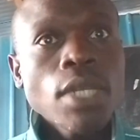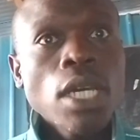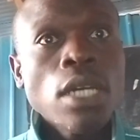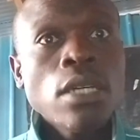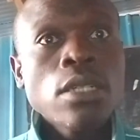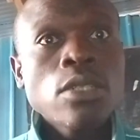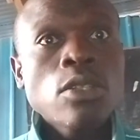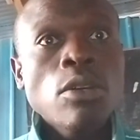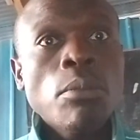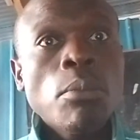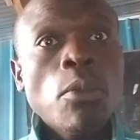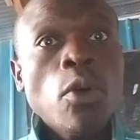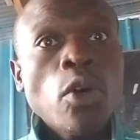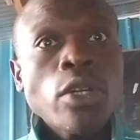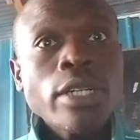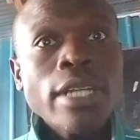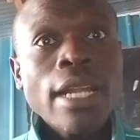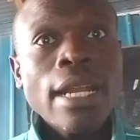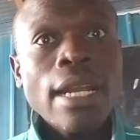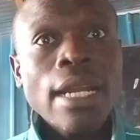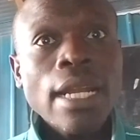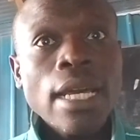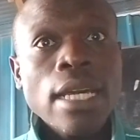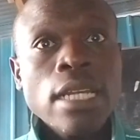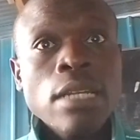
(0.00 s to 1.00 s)
So
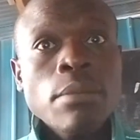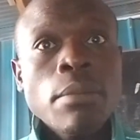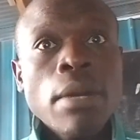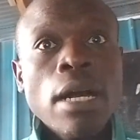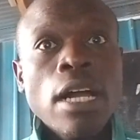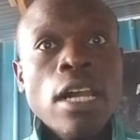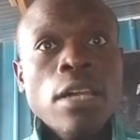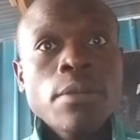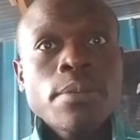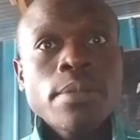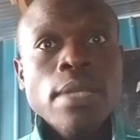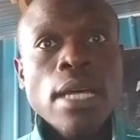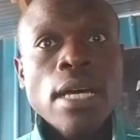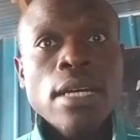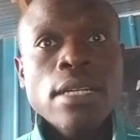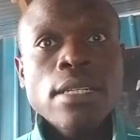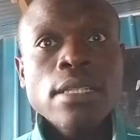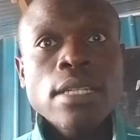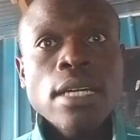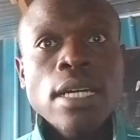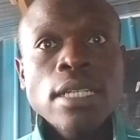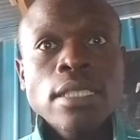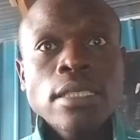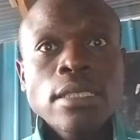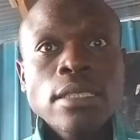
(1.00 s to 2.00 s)
modern LED bulbs are
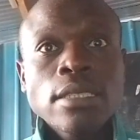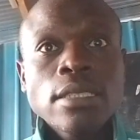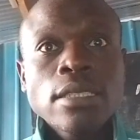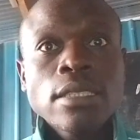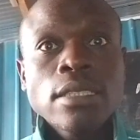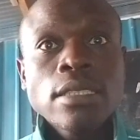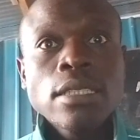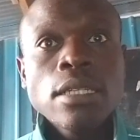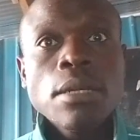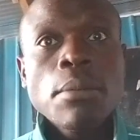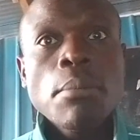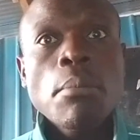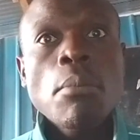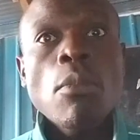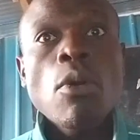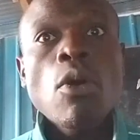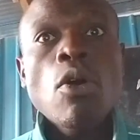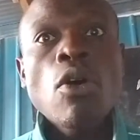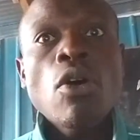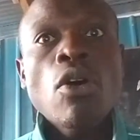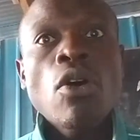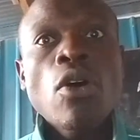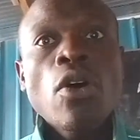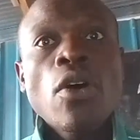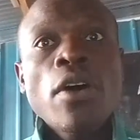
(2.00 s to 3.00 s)
such
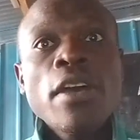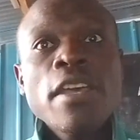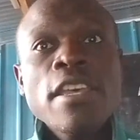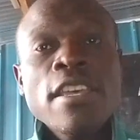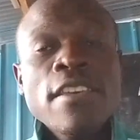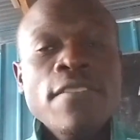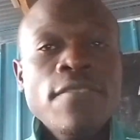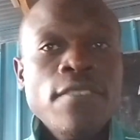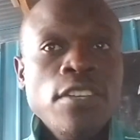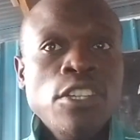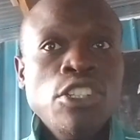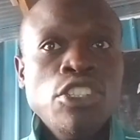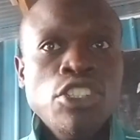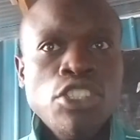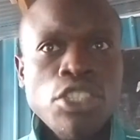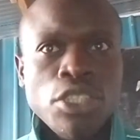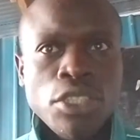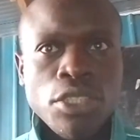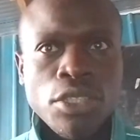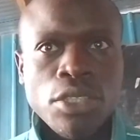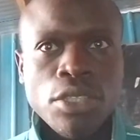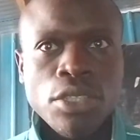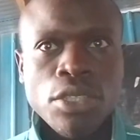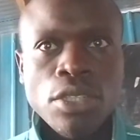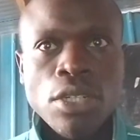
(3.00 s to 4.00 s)
more
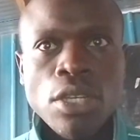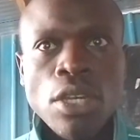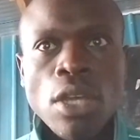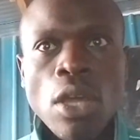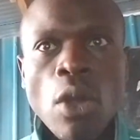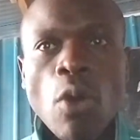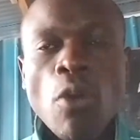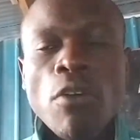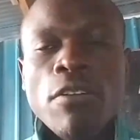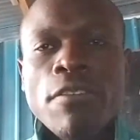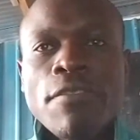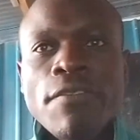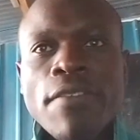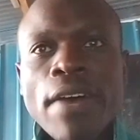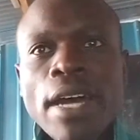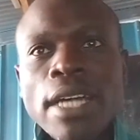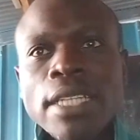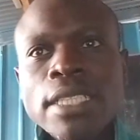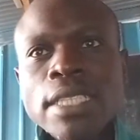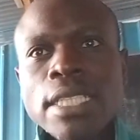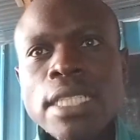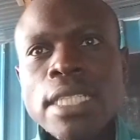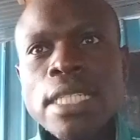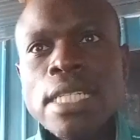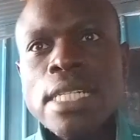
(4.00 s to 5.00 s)
efficient,
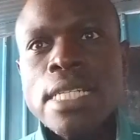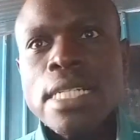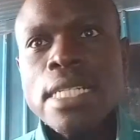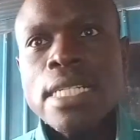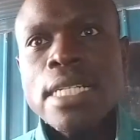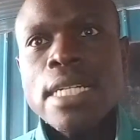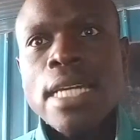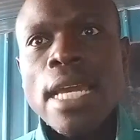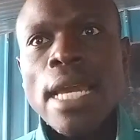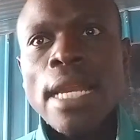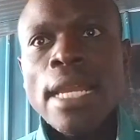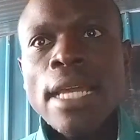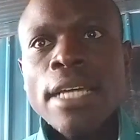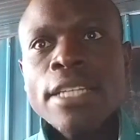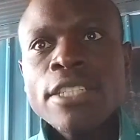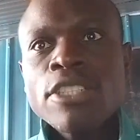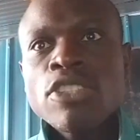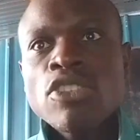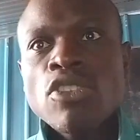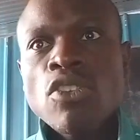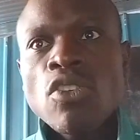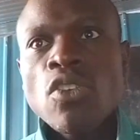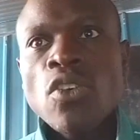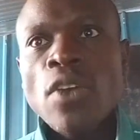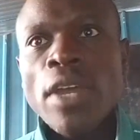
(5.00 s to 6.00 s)
converting
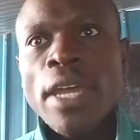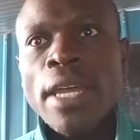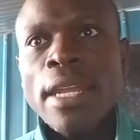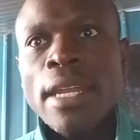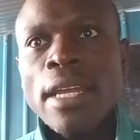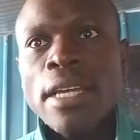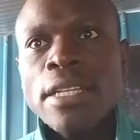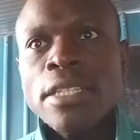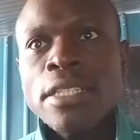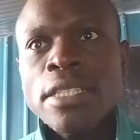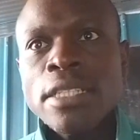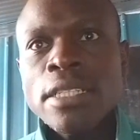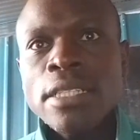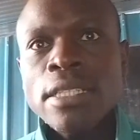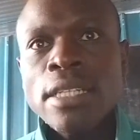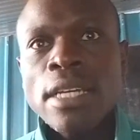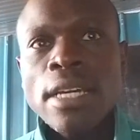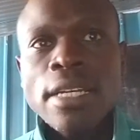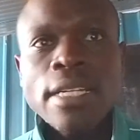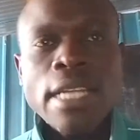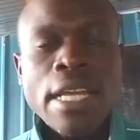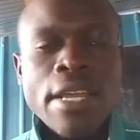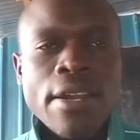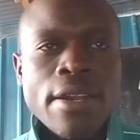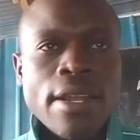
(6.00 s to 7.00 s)
electrical energy
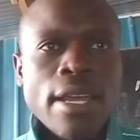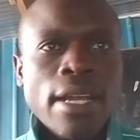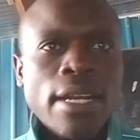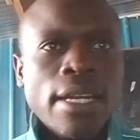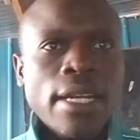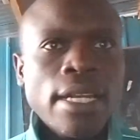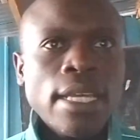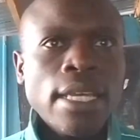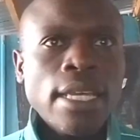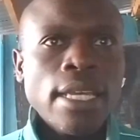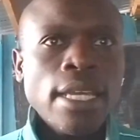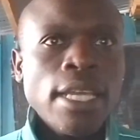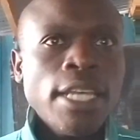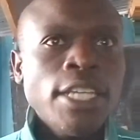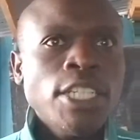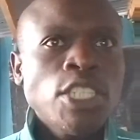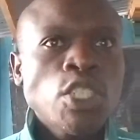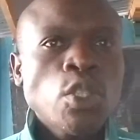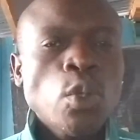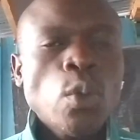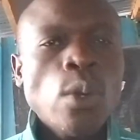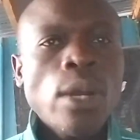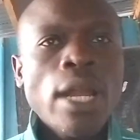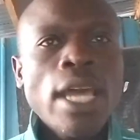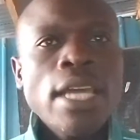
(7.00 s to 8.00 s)
directly
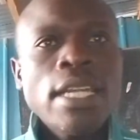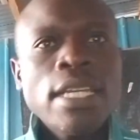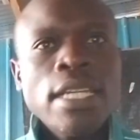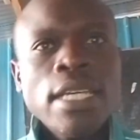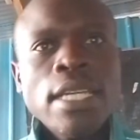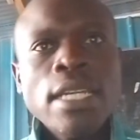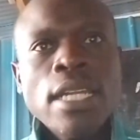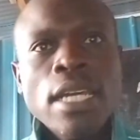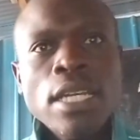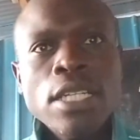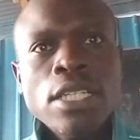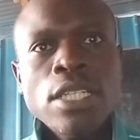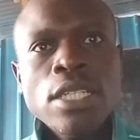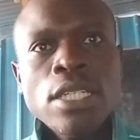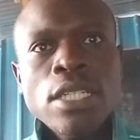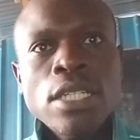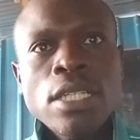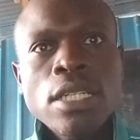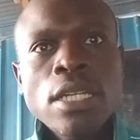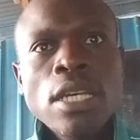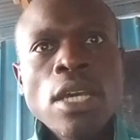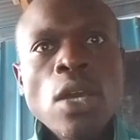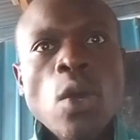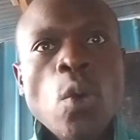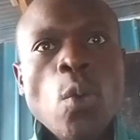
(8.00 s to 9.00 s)
into light
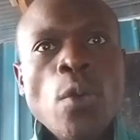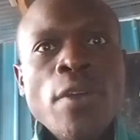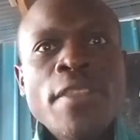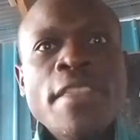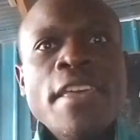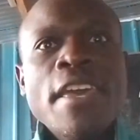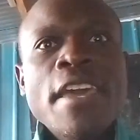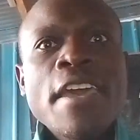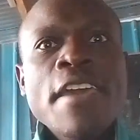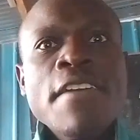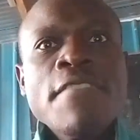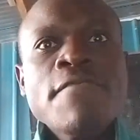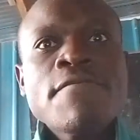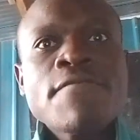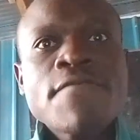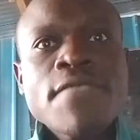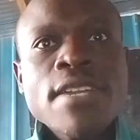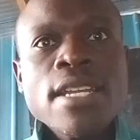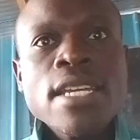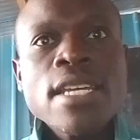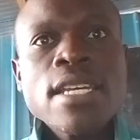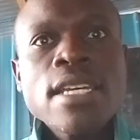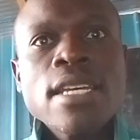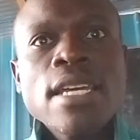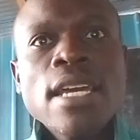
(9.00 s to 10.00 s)
energy with
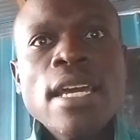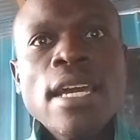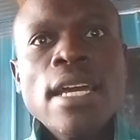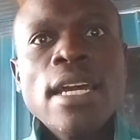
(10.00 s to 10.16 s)
every